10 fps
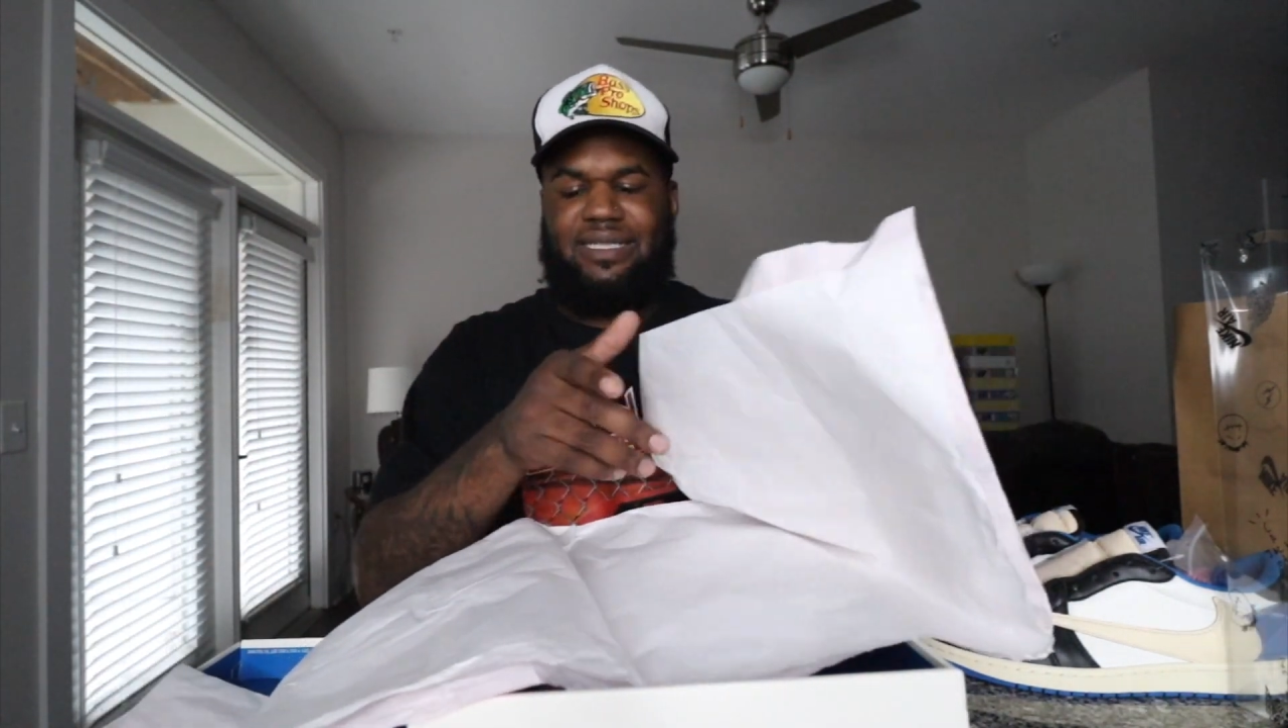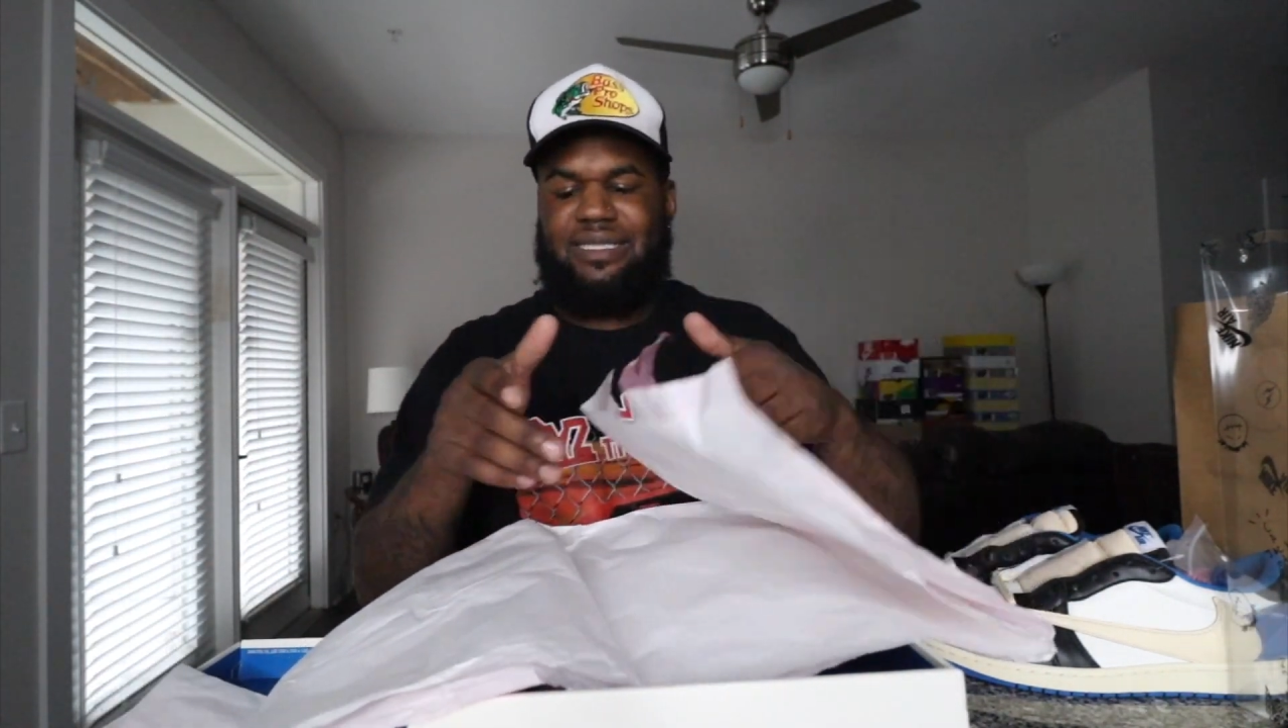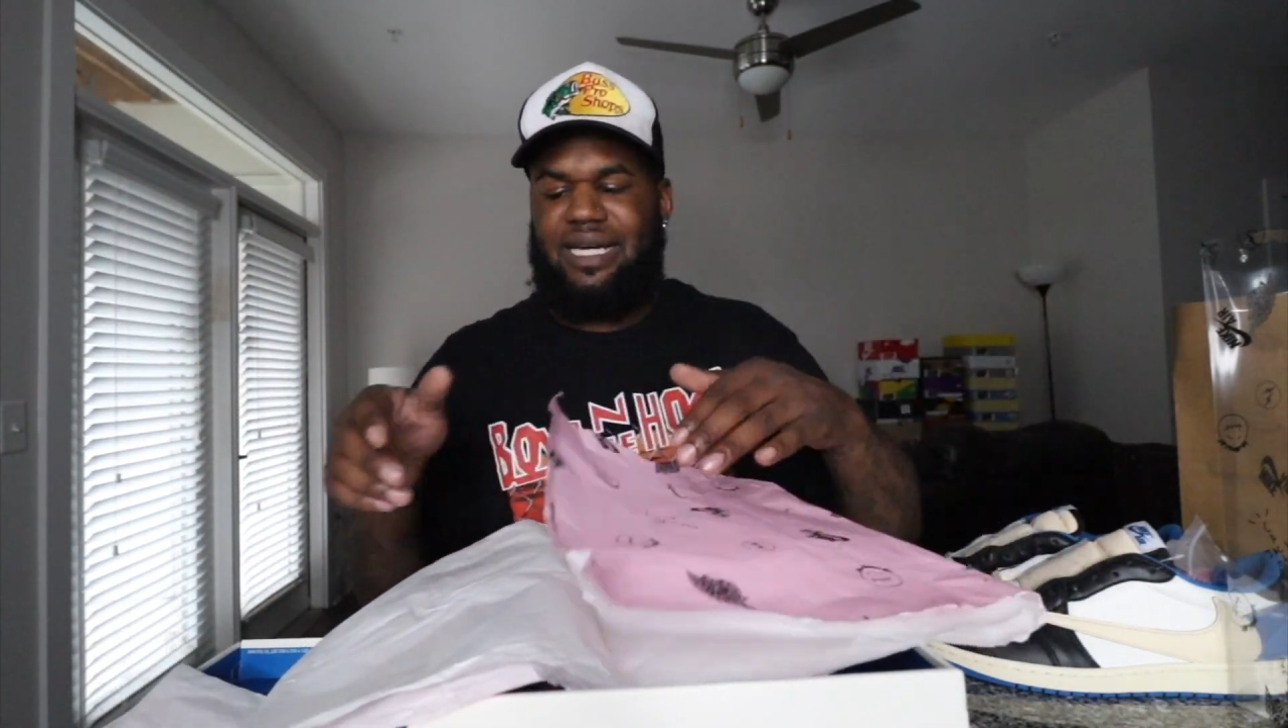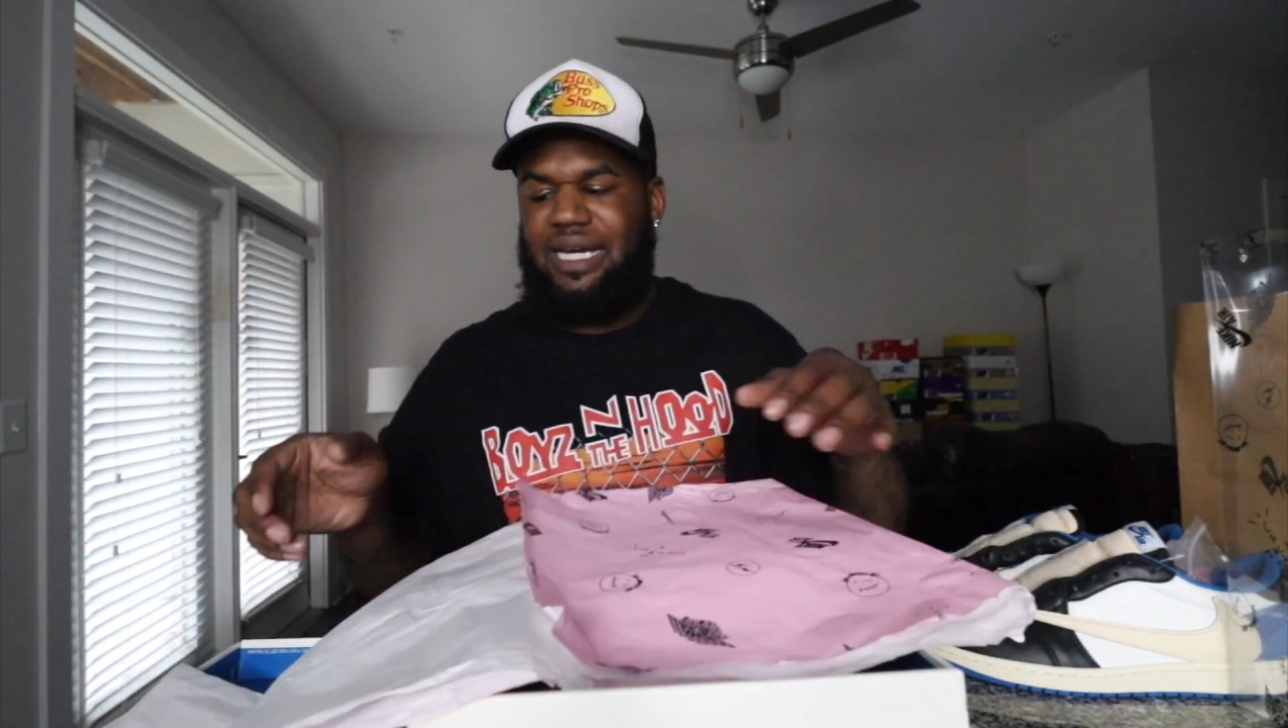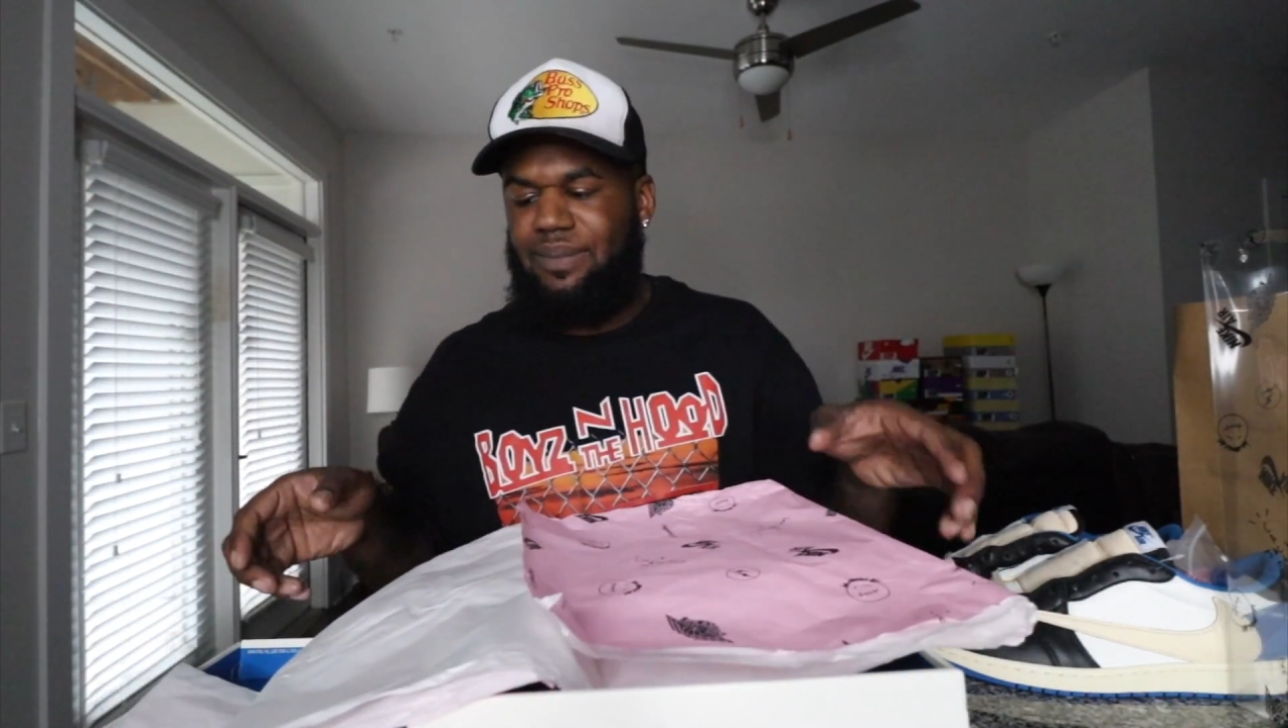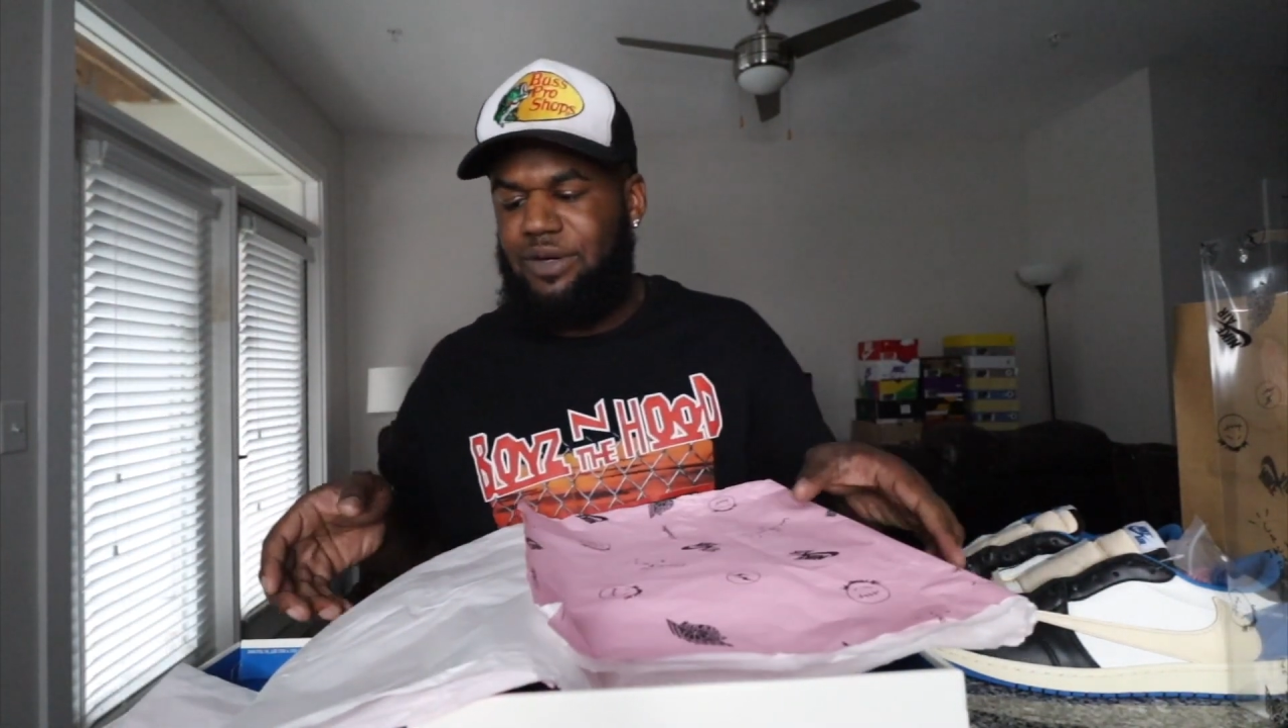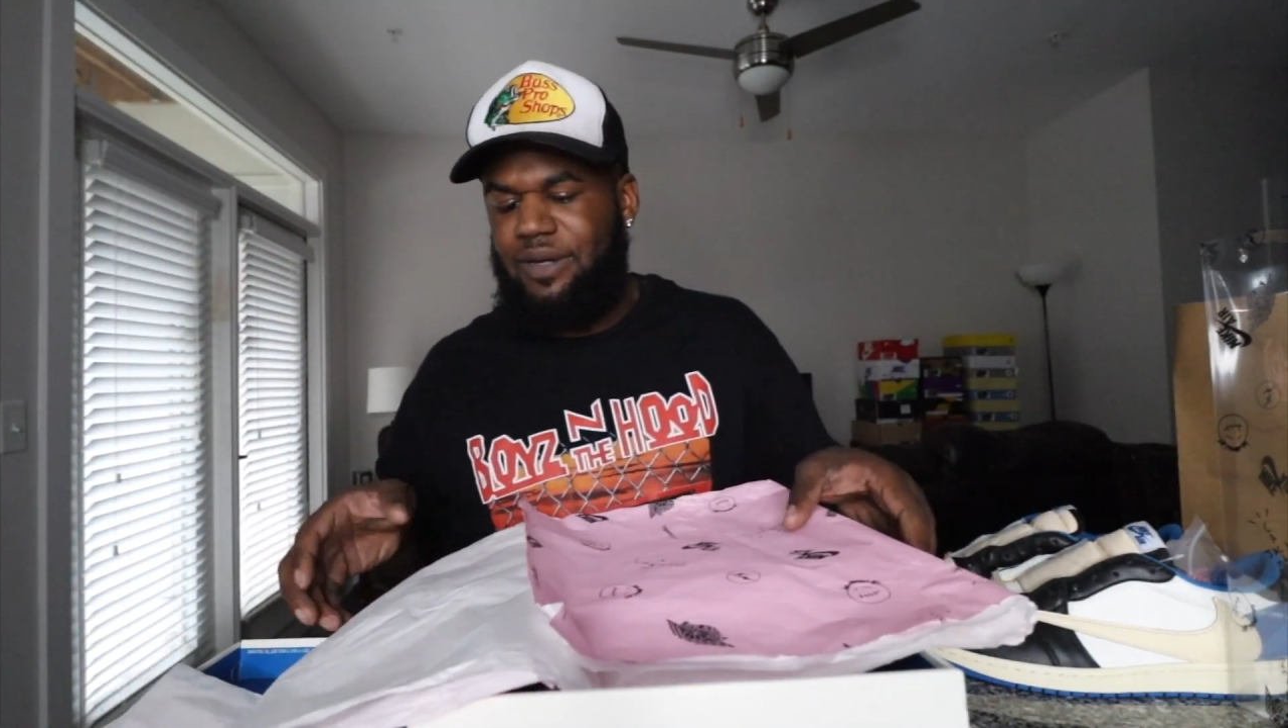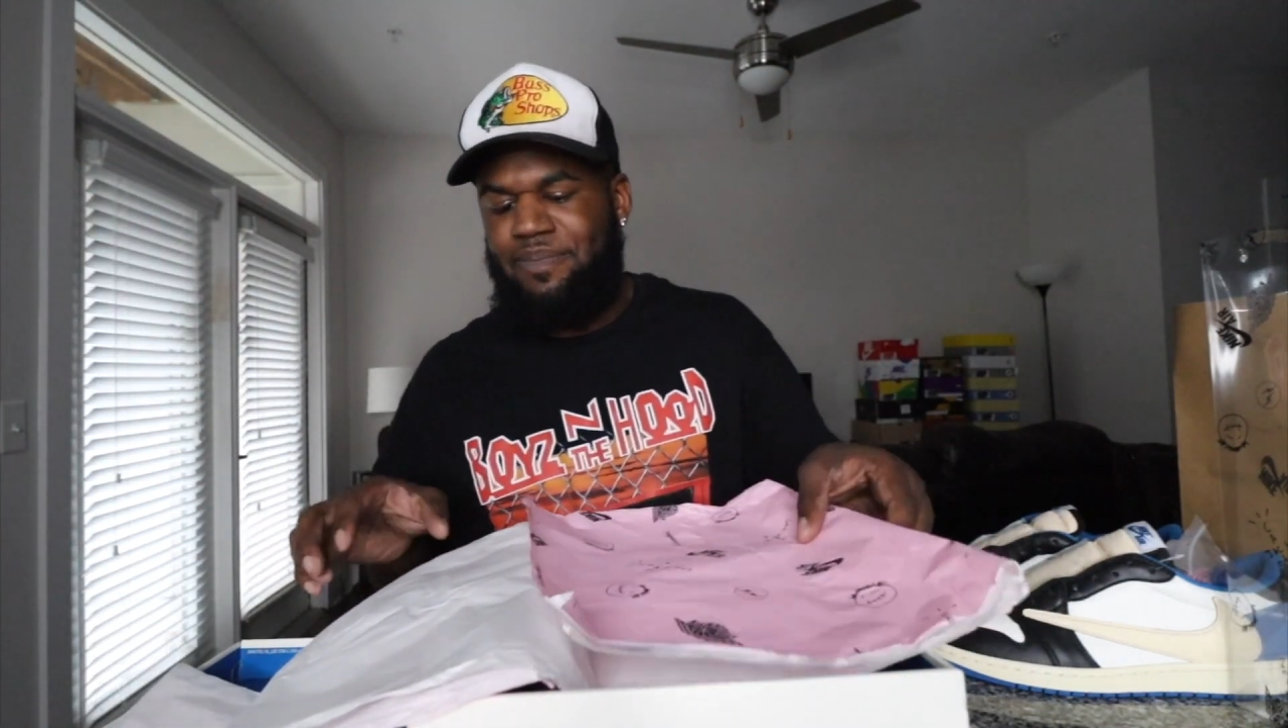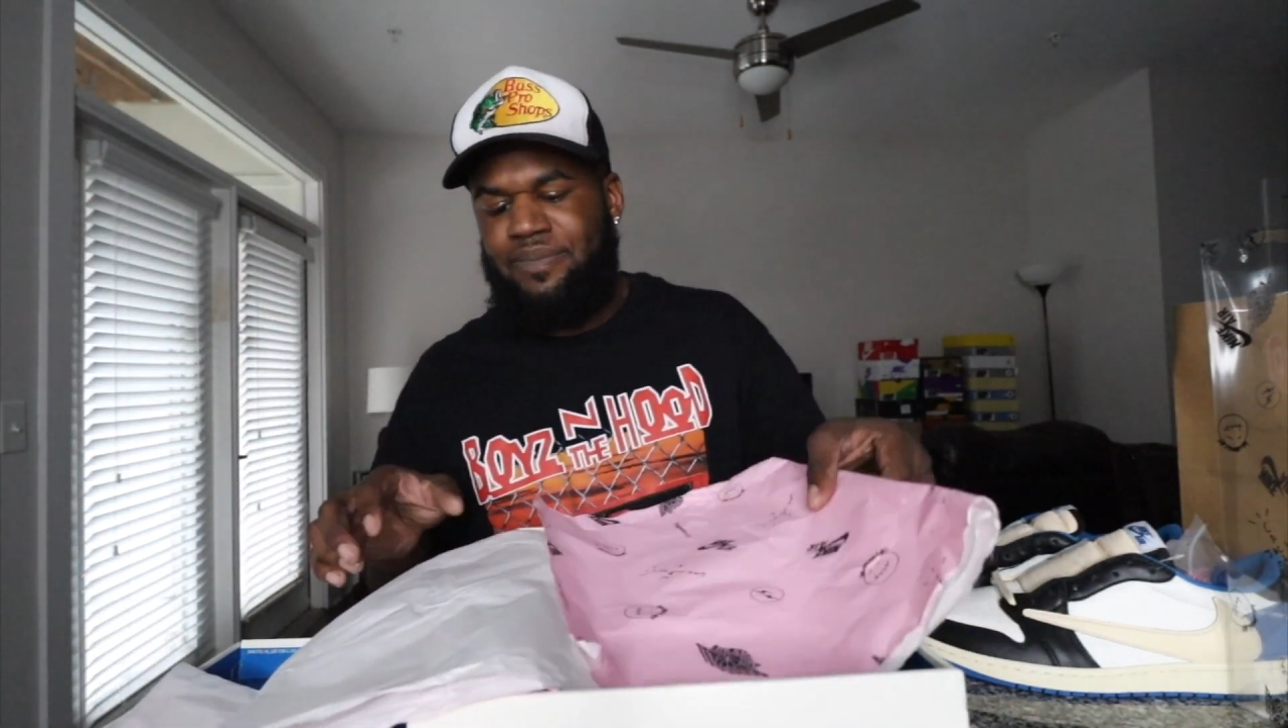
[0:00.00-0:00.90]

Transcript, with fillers: inside, but